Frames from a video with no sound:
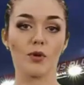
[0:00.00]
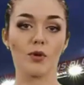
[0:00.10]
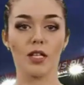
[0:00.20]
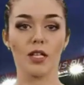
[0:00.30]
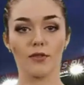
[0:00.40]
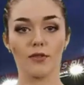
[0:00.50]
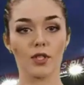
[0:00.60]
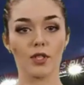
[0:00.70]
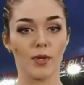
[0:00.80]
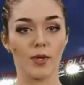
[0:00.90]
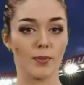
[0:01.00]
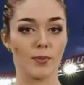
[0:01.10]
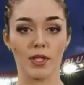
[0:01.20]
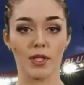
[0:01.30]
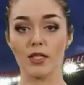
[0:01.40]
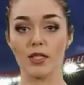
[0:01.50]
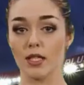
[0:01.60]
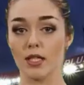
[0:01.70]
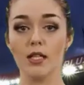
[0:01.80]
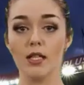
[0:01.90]
Spain striker Borja
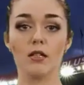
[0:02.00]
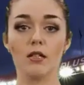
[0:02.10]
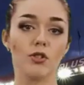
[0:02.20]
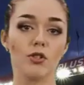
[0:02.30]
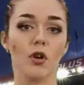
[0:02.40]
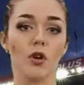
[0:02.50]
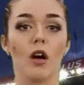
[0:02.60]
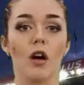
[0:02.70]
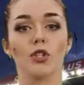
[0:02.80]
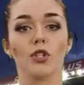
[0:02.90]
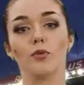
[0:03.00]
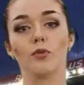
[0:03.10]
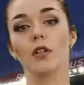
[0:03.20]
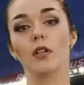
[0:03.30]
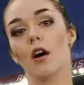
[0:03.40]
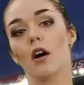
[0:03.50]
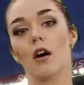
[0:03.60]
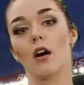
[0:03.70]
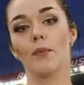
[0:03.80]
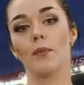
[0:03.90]
Iglesias has vowed not to play for the
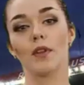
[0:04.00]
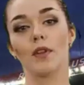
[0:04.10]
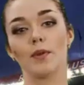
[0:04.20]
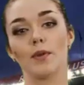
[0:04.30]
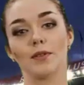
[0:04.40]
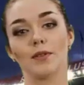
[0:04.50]
national team